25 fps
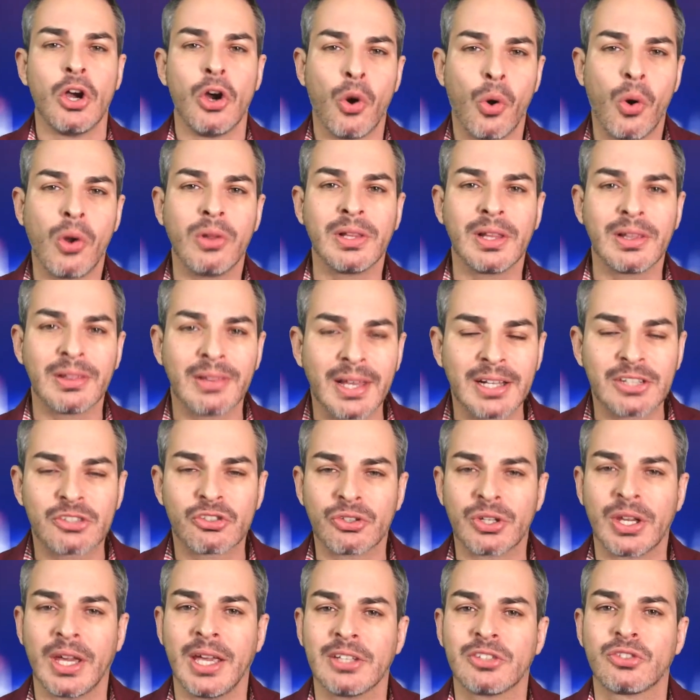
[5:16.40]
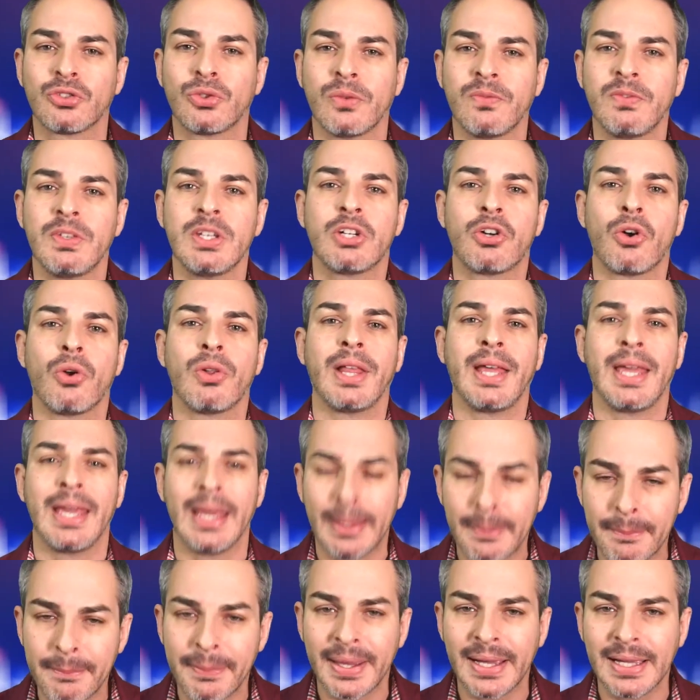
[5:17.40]
all-electric SUV called
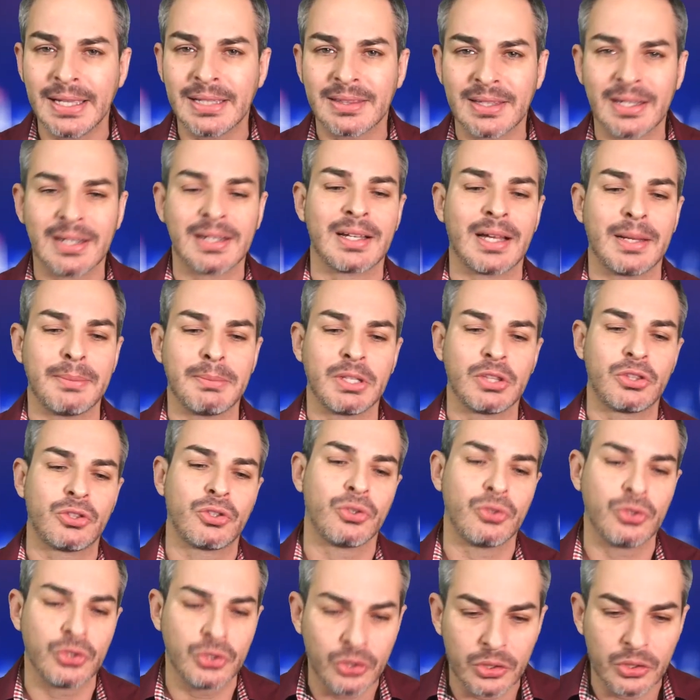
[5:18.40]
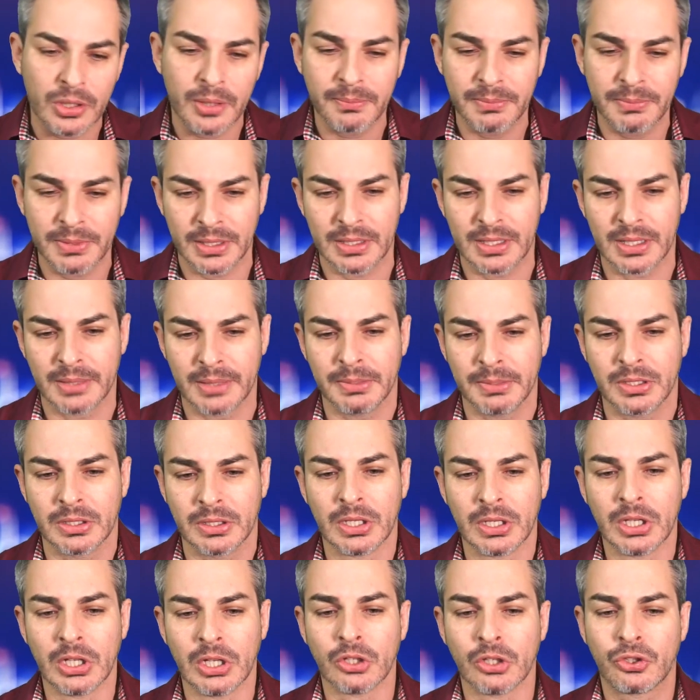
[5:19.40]
M-Byte. They're coming to Europe. They're coming
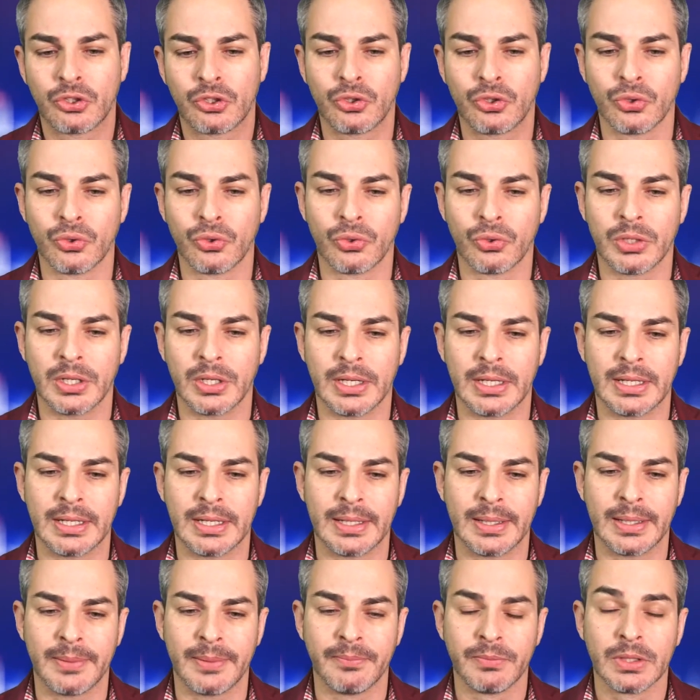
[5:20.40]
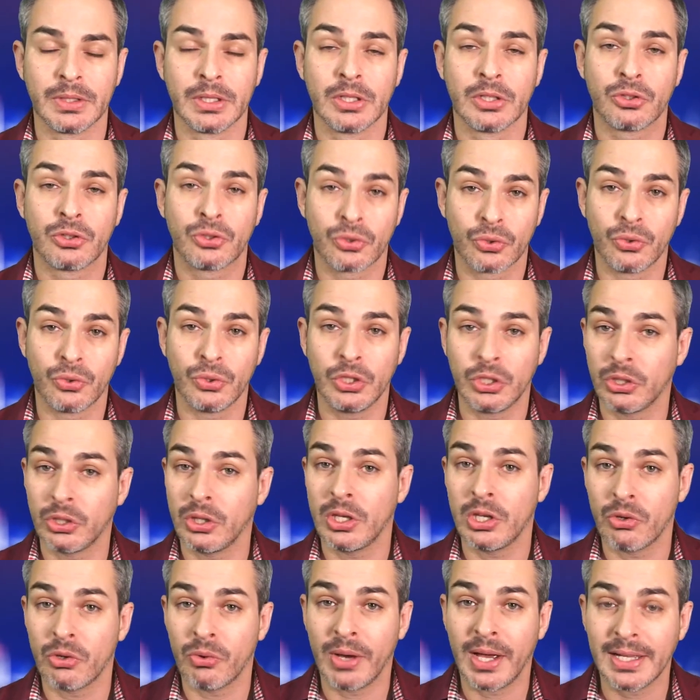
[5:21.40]
to uh, to the
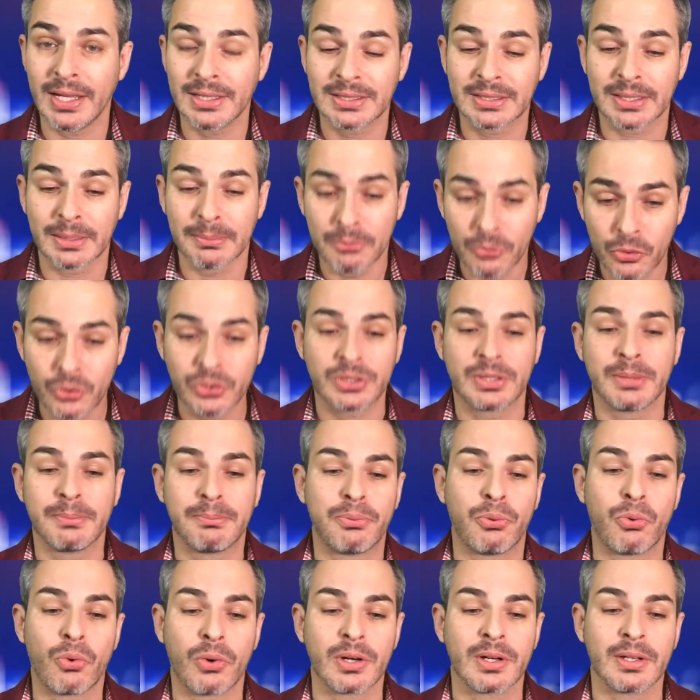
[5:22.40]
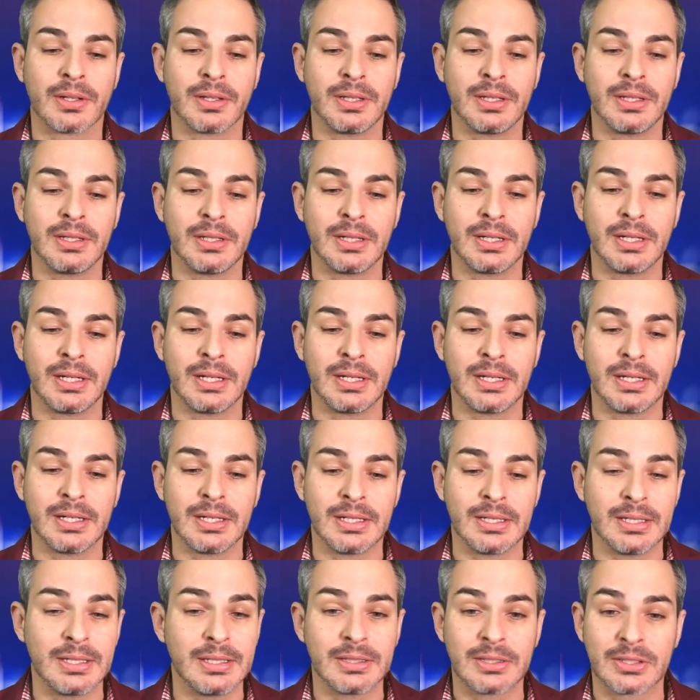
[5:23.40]
US and most importantly uh,
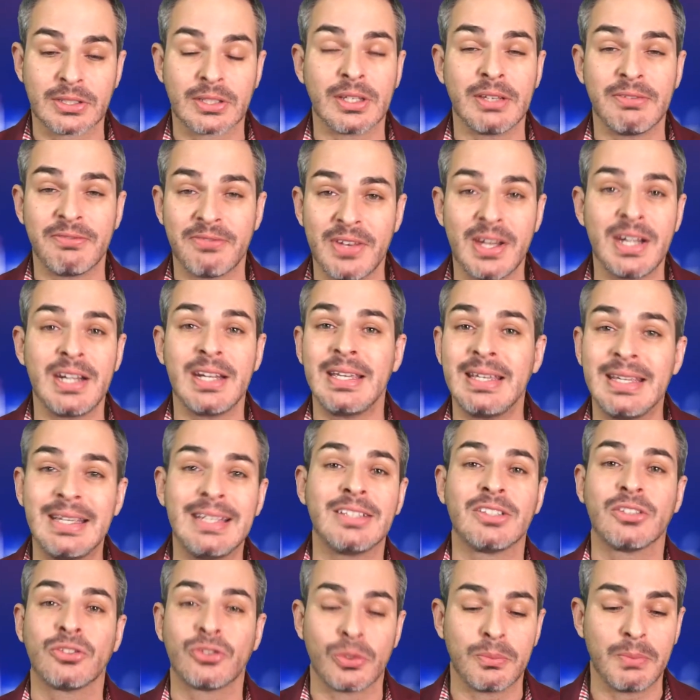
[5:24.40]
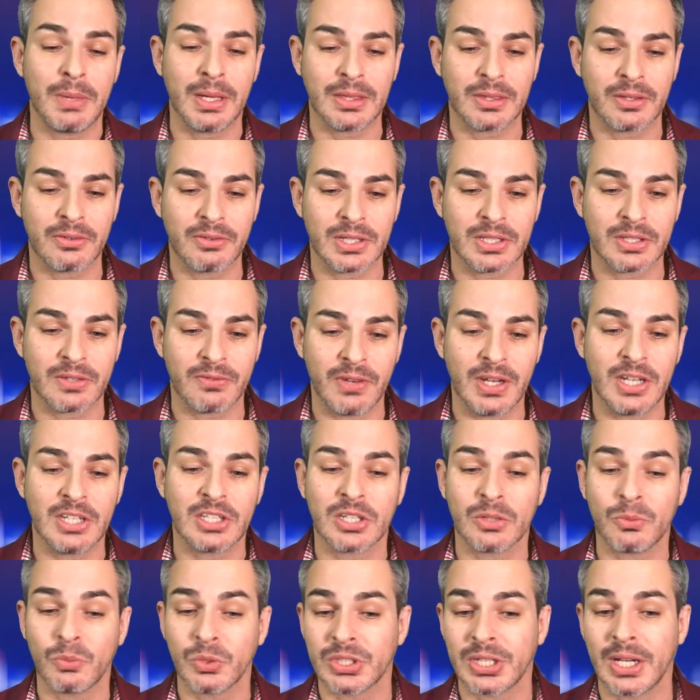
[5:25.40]
it's very easy to make the
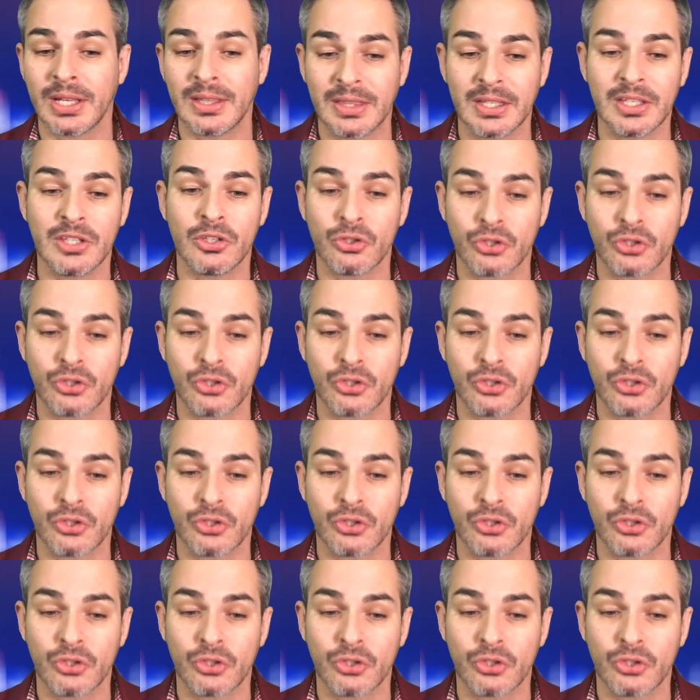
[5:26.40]
reservation which I think you